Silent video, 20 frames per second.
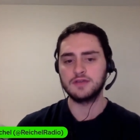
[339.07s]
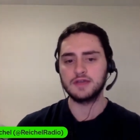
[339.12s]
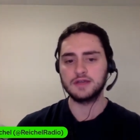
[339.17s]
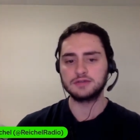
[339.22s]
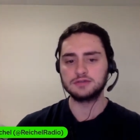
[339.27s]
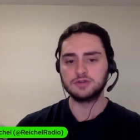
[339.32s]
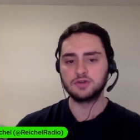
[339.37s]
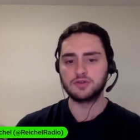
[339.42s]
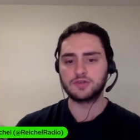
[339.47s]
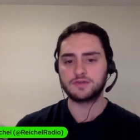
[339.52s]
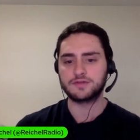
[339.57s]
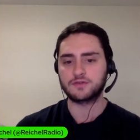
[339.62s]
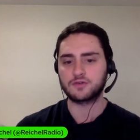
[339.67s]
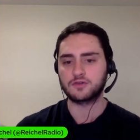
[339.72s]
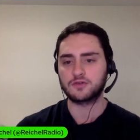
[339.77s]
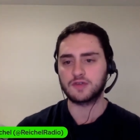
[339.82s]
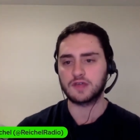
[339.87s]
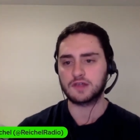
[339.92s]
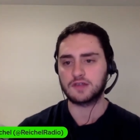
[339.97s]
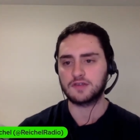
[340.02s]
did lose the
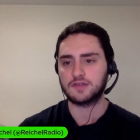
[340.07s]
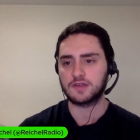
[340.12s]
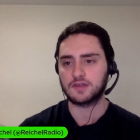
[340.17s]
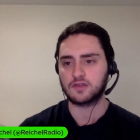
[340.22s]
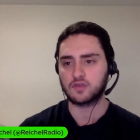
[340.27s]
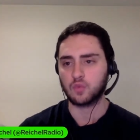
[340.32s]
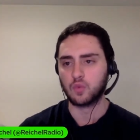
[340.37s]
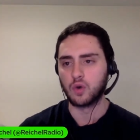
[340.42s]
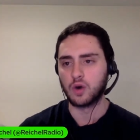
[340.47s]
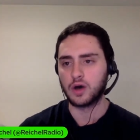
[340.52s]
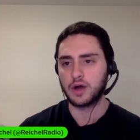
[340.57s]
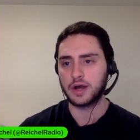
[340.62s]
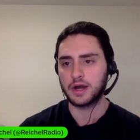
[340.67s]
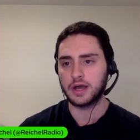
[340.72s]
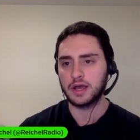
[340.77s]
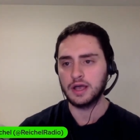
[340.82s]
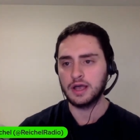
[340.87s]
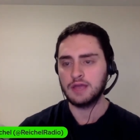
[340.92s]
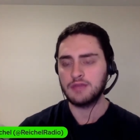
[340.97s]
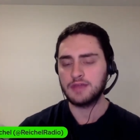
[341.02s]
first set
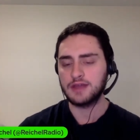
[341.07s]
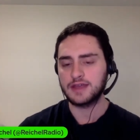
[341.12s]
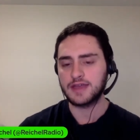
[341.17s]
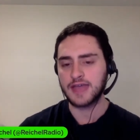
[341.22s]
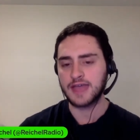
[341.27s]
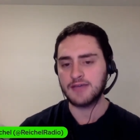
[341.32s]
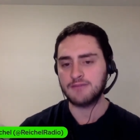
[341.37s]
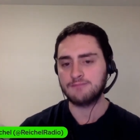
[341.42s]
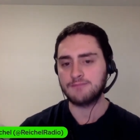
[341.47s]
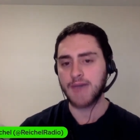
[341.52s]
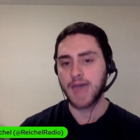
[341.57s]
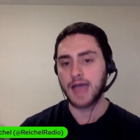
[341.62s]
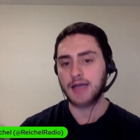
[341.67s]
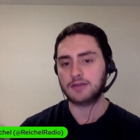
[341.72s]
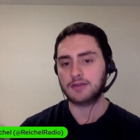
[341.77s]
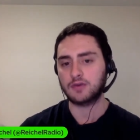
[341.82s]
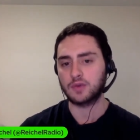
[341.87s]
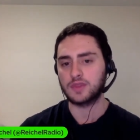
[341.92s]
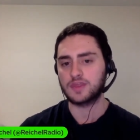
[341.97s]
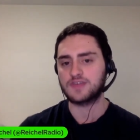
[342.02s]
6-1, then came
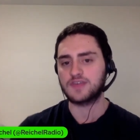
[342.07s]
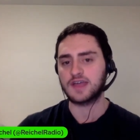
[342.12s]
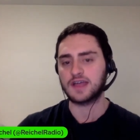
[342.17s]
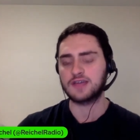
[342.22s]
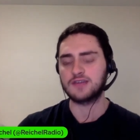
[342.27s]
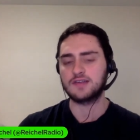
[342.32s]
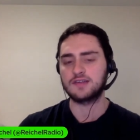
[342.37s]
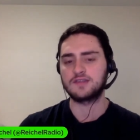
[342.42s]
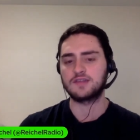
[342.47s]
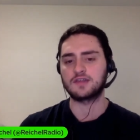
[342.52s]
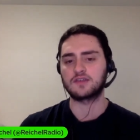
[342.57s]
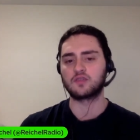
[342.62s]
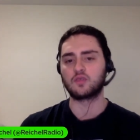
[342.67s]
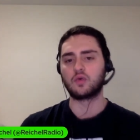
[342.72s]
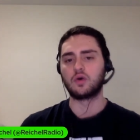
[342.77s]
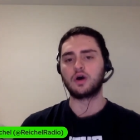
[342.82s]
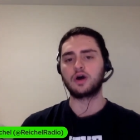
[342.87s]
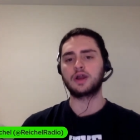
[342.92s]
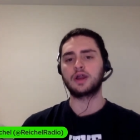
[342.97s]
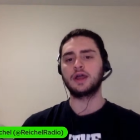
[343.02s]
back to win the second set
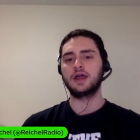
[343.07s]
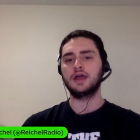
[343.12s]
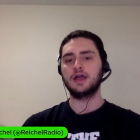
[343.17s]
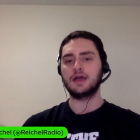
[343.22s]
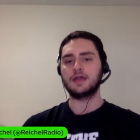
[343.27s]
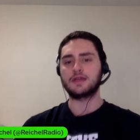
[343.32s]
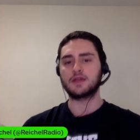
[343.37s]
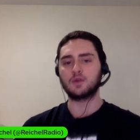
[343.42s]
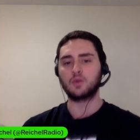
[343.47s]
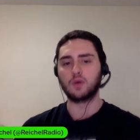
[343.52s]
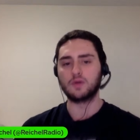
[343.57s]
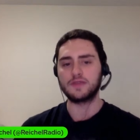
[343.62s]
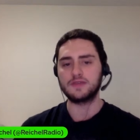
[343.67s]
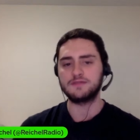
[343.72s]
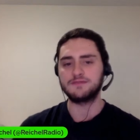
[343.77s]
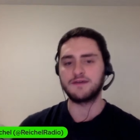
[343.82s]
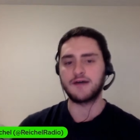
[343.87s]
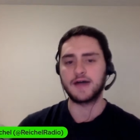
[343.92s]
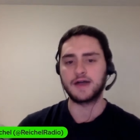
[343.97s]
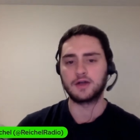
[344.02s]
6-1, and then won
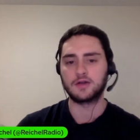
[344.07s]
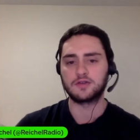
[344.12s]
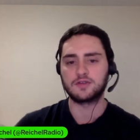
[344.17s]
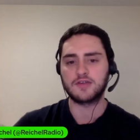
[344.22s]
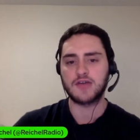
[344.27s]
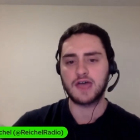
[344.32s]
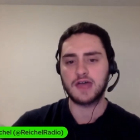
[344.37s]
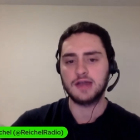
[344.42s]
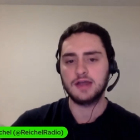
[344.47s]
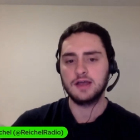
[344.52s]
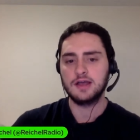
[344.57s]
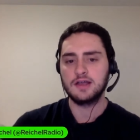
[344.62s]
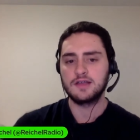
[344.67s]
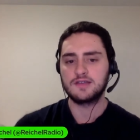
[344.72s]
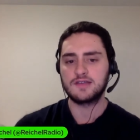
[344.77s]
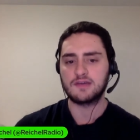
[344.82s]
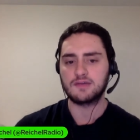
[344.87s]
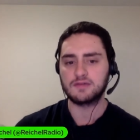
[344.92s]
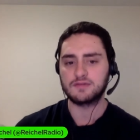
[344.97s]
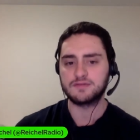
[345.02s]
the final set
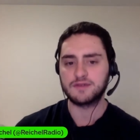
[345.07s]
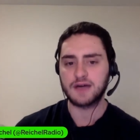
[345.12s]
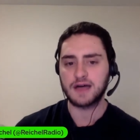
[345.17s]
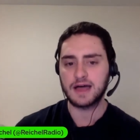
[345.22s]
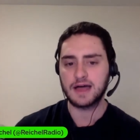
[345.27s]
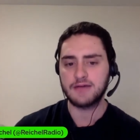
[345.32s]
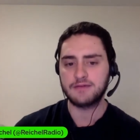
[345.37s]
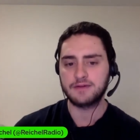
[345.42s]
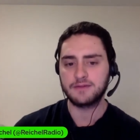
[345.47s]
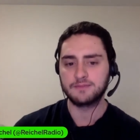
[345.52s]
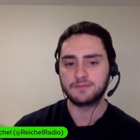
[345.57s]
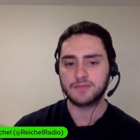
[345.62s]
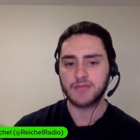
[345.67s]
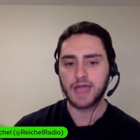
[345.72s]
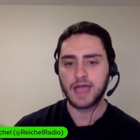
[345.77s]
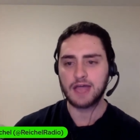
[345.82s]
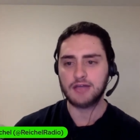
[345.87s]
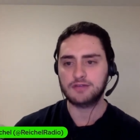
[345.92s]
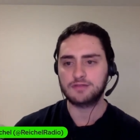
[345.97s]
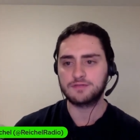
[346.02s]
7-5.
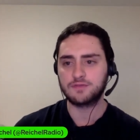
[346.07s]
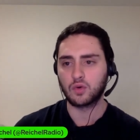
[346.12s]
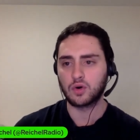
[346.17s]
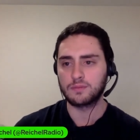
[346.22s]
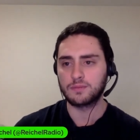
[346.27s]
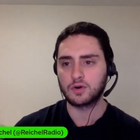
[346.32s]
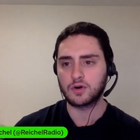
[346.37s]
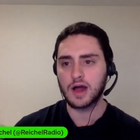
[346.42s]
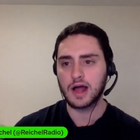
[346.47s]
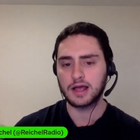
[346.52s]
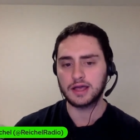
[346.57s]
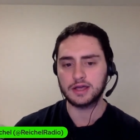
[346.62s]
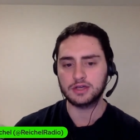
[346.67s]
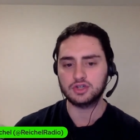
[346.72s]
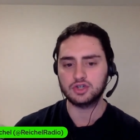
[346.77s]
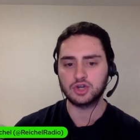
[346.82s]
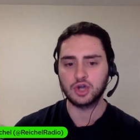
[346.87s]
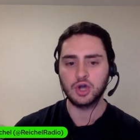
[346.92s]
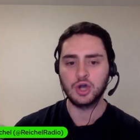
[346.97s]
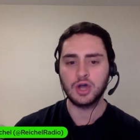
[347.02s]
As for
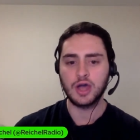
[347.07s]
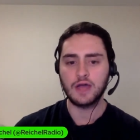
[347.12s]
Marrakech,